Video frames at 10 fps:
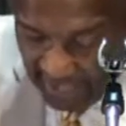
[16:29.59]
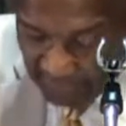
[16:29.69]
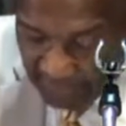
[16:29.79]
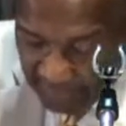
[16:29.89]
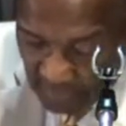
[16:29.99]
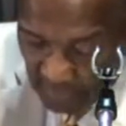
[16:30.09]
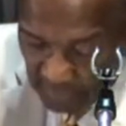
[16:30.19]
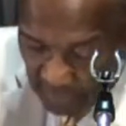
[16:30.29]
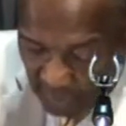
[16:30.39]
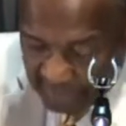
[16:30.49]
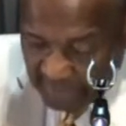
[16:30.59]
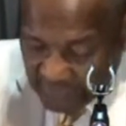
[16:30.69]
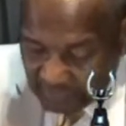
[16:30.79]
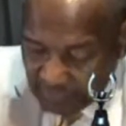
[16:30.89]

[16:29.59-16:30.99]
how did God answer